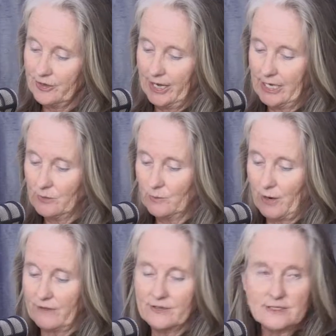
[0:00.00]
their annual
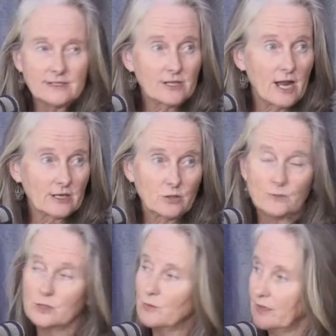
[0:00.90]
breakfast is on
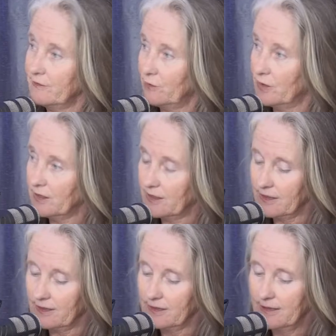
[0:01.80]
October 24th.
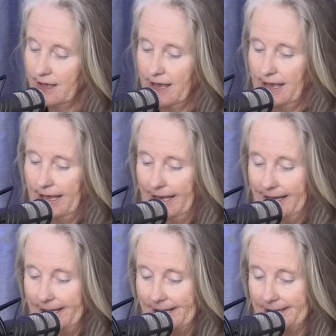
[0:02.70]

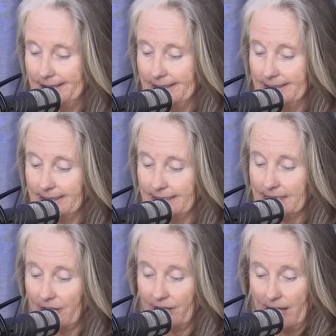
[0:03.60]

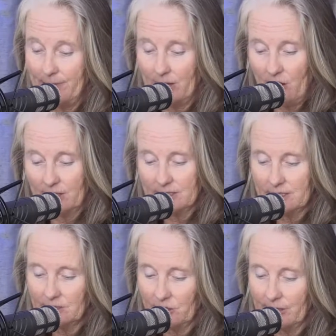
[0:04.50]
And the Cape Ann
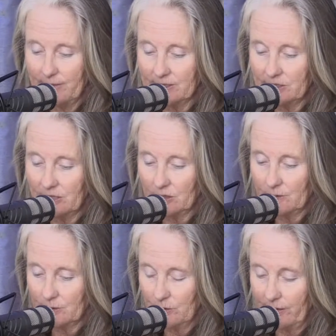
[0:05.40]
Caucuses, you already mentioned,
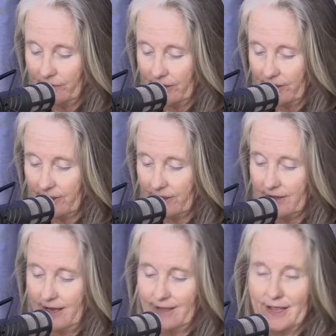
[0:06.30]
October 25th.
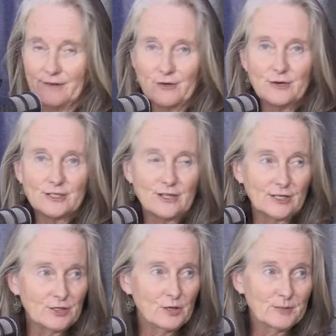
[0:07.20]
And then, of course, on
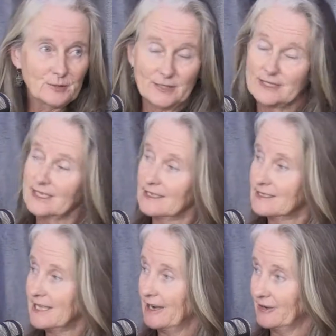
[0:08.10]
October 26th,
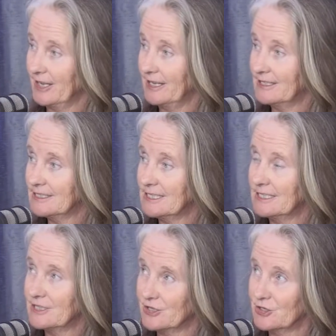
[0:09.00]
Saturday, it's
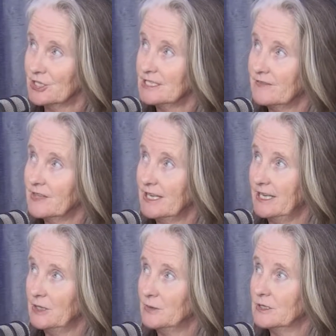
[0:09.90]
the 37th
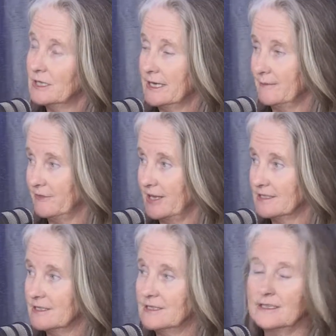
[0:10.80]
annual Clam
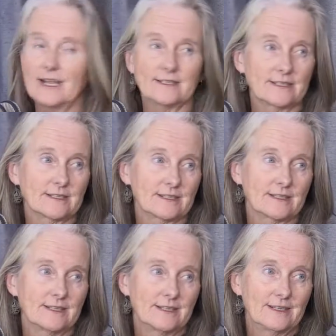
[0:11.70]
Fest in
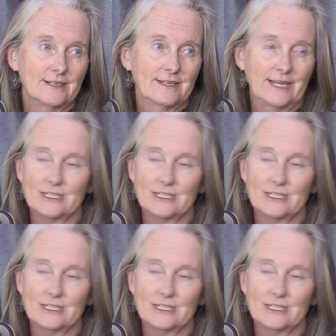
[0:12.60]
Essex. Whew, can't